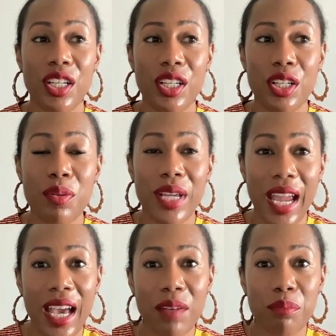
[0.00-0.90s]
you
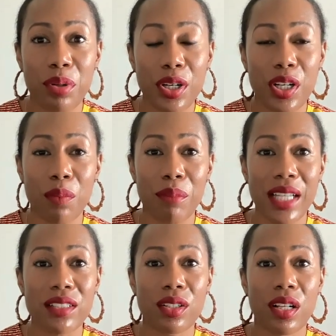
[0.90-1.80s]
can't put your
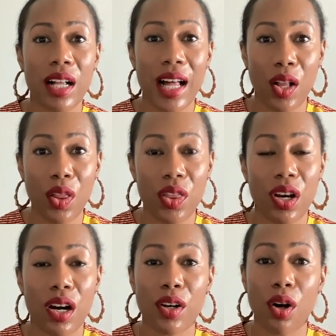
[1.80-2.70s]
mental health
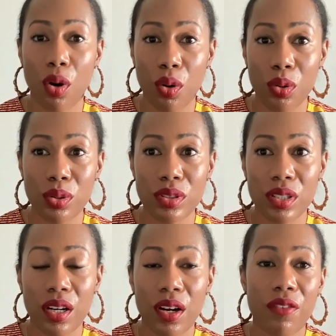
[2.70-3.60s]
on hold
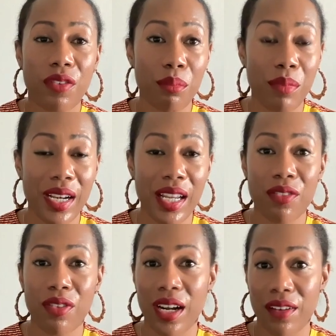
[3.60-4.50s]
for money
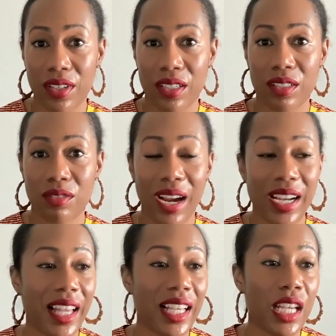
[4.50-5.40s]
forever, right?
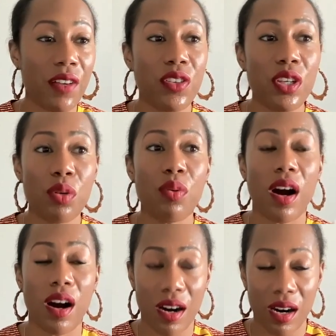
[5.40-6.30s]
Like if you
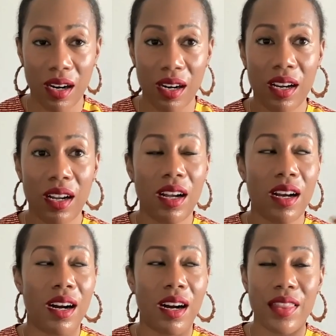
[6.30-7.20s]
are
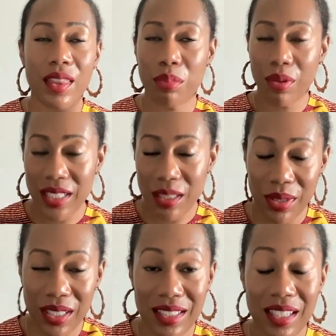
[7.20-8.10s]
on the
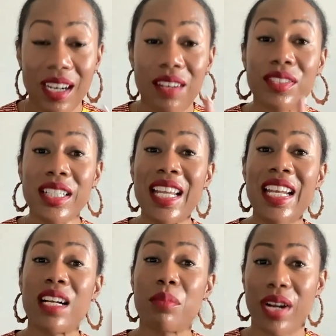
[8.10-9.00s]
precipice of
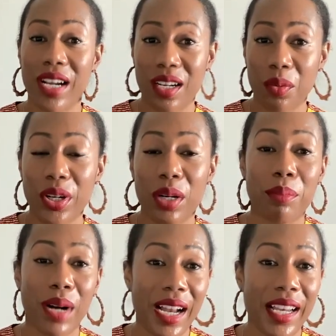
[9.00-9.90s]
needing a break where your
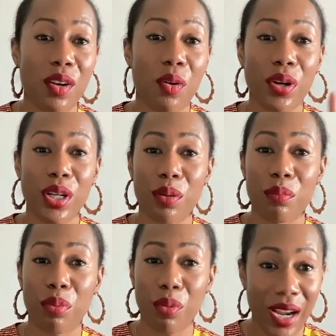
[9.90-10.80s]
body or your
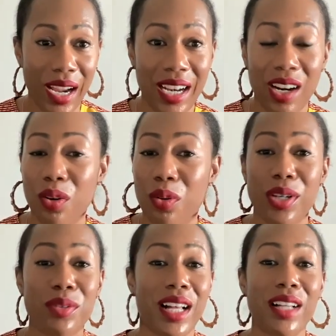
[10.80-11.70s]
brain are going
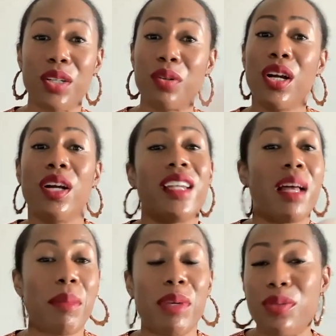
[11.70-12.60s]
to tell you, "Now,
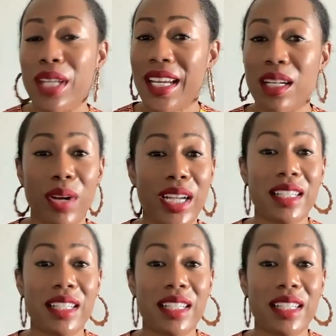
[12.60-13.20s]
baby, you taking a break